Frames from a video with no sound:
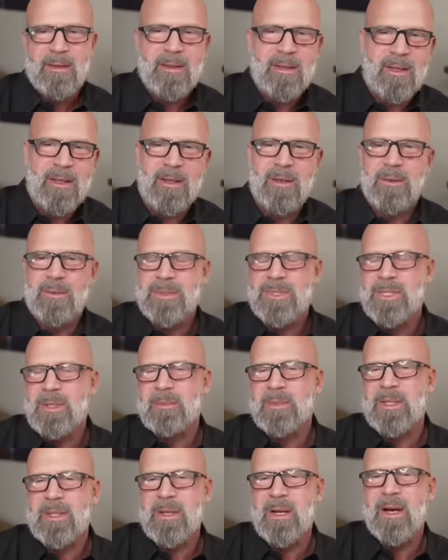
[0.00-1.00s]
you know,
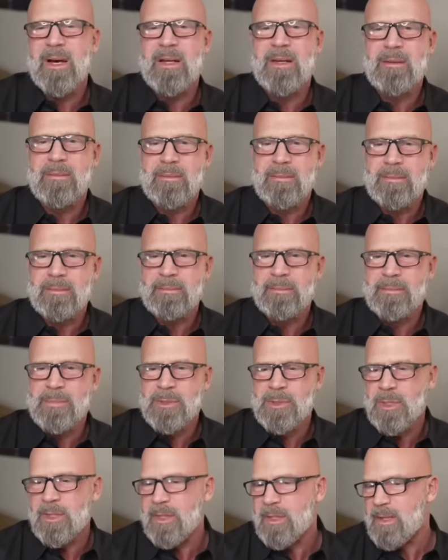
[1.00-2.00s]
somebody caught him
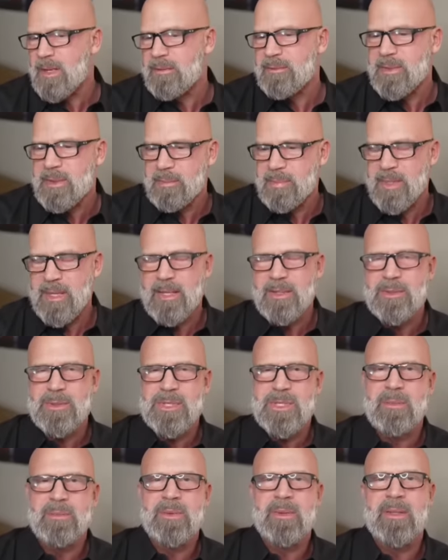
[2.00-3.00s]
jerking off in a plant or
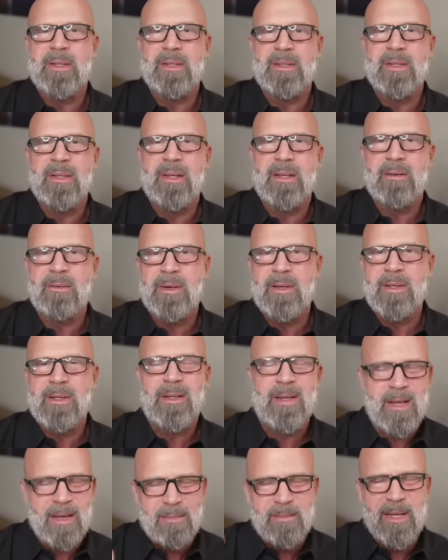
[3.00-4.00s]
something like that, right? You
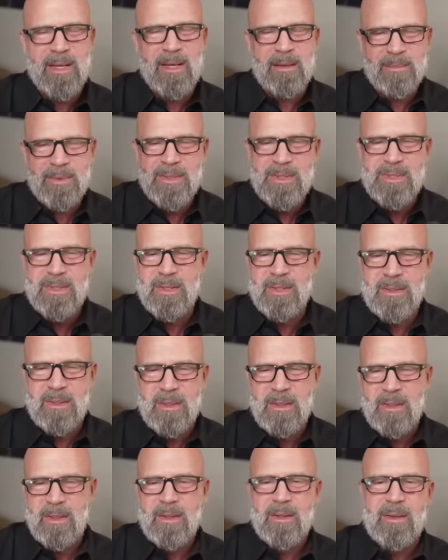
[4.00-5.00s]
kind of make up these like
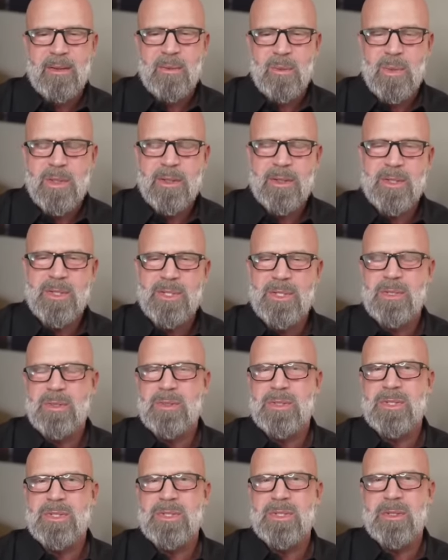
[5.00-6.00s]
weird
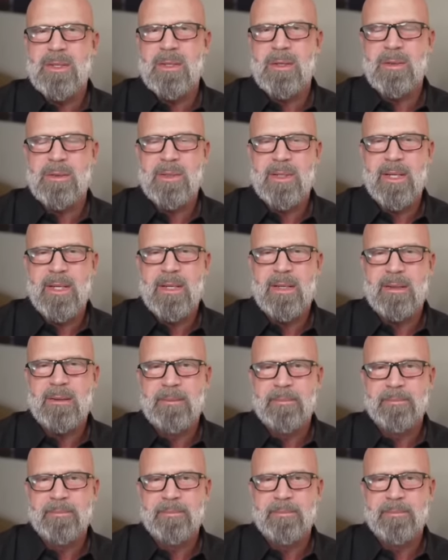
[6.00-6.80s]
excuses, you know, in your head.